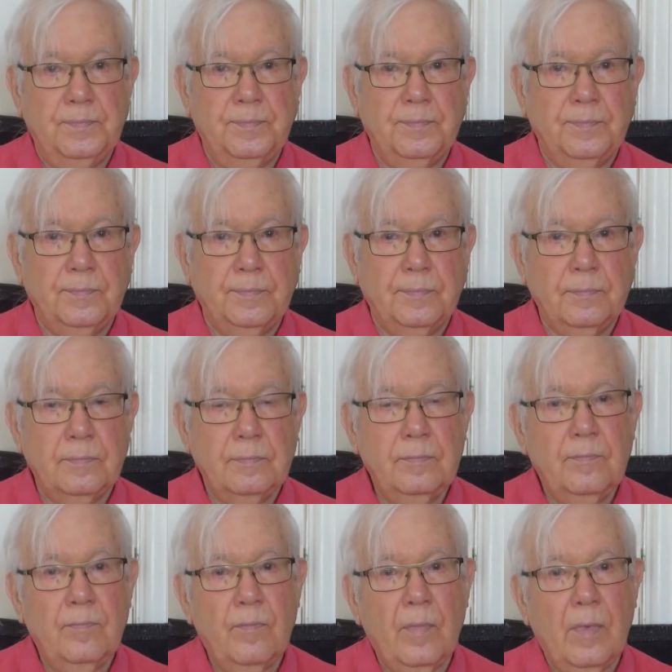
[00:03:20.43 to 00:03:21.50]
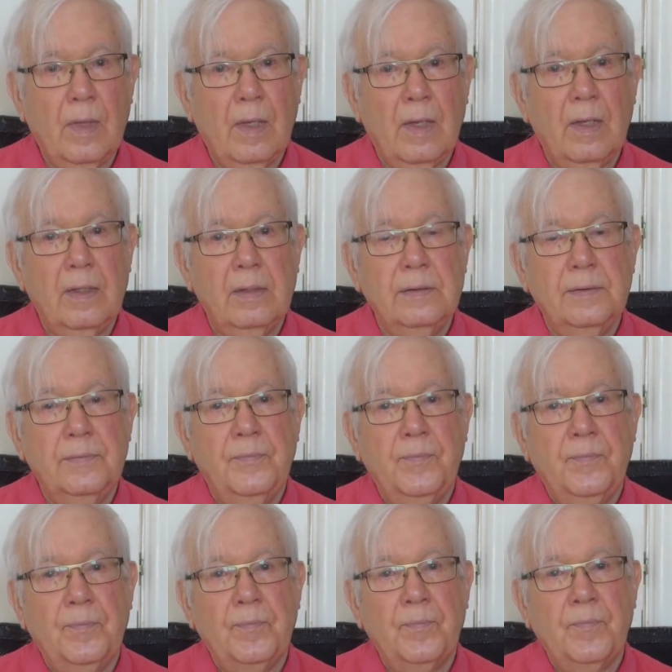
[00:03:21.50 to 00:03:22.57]

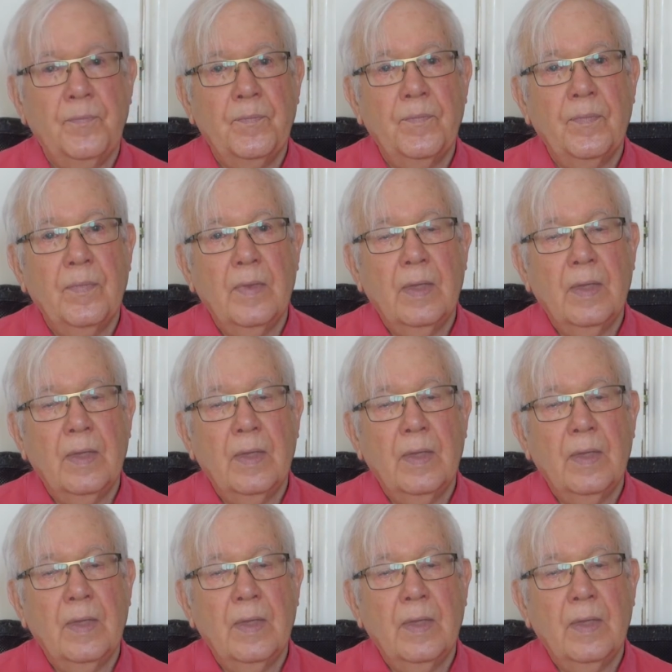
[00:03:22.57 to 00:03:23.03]
Nobody speaks.